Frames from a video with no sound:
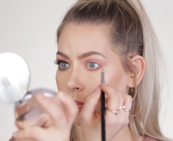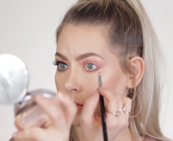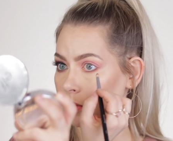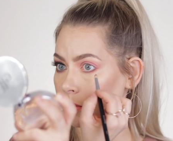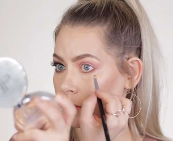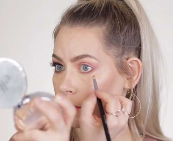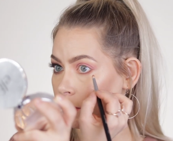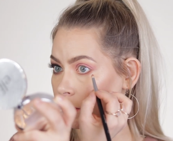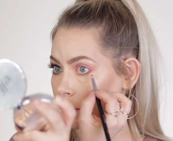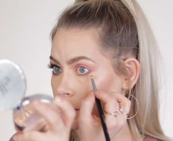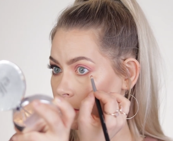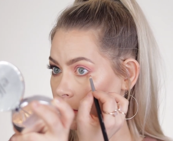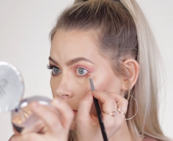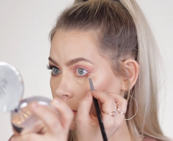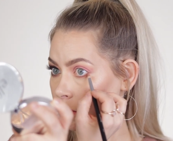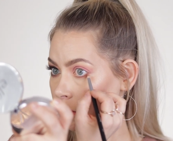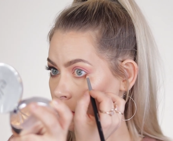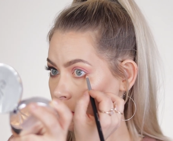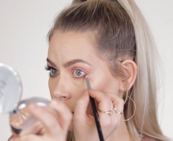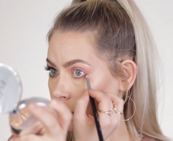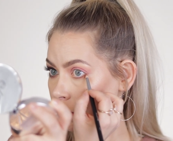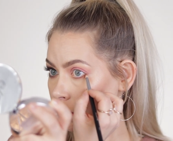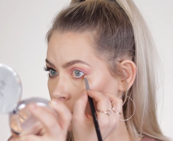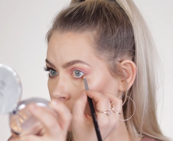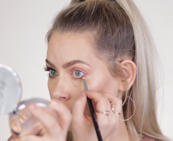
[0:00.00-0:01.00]

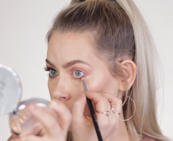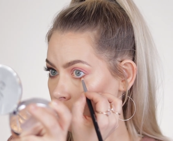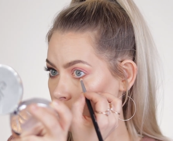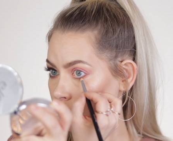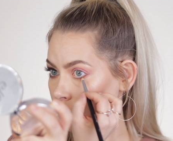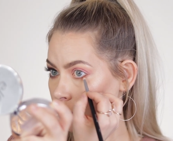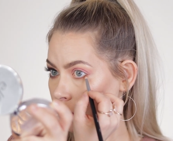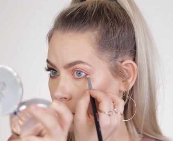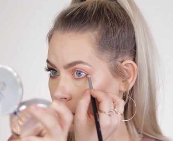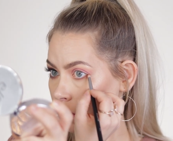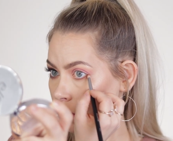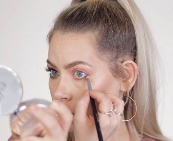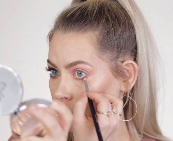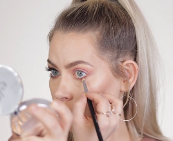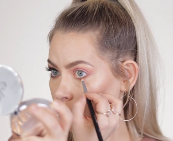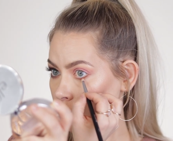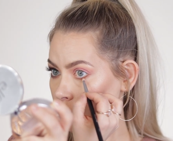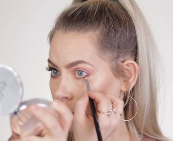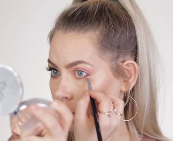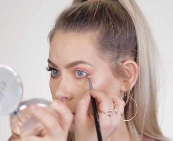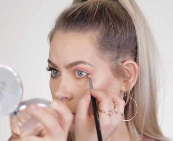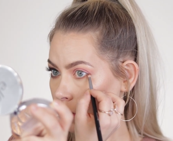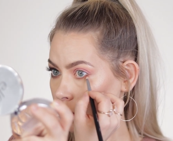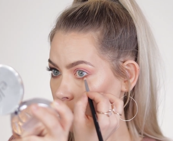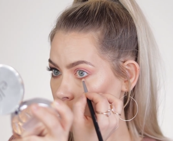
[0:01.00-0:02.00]

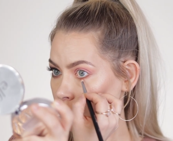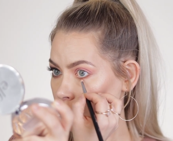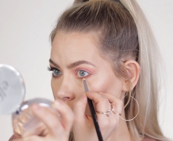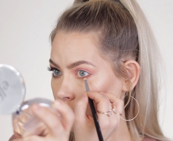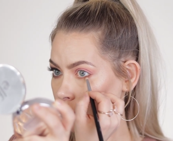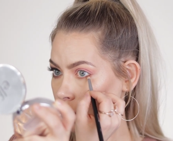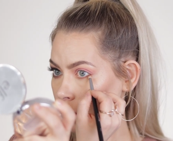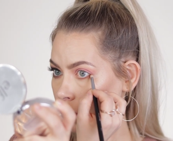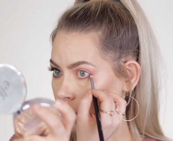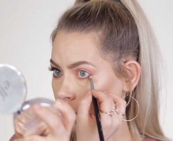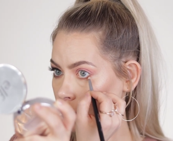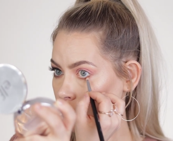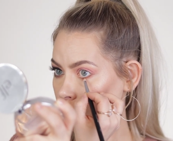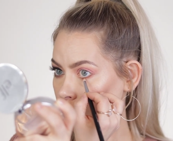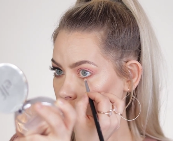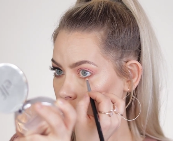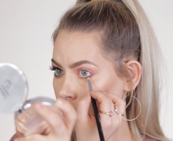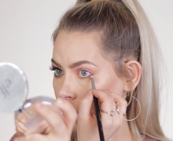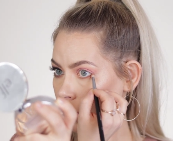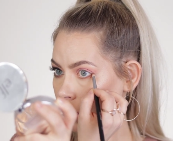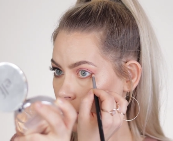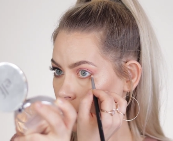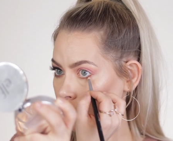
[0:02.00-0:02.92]
Nobody speaks.